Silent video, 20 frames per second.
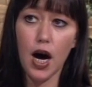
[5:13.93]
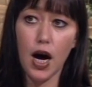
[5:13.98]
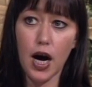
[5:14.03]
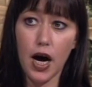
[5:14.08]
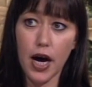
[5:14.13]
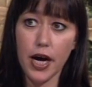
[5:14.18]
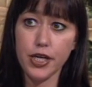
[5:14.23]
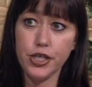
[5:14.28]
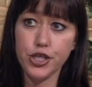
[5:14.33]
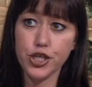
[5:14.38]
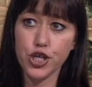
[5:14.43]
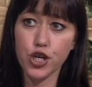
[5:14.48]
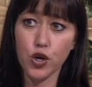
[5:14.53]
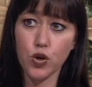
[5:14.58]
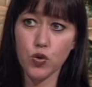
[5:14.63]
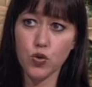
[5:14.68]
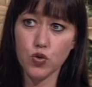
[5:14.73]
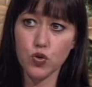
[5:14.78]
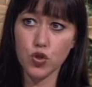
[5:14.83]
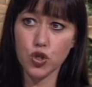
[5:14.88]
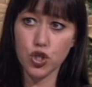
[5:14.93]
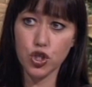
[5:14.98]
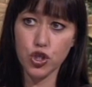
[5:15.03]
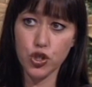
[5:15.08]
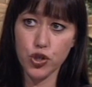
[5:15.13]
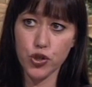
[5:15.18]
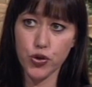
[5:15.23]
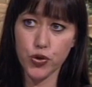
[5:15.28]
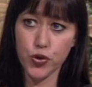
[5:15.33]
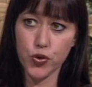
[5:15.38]
I chose
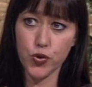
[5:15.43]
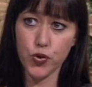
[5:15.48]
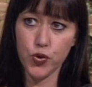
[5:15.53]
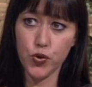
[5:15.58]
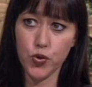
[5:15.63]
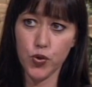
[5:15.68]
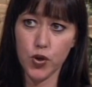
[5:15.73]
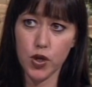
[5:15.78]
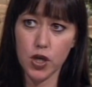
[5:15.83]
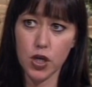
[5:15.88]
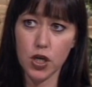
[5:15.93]
to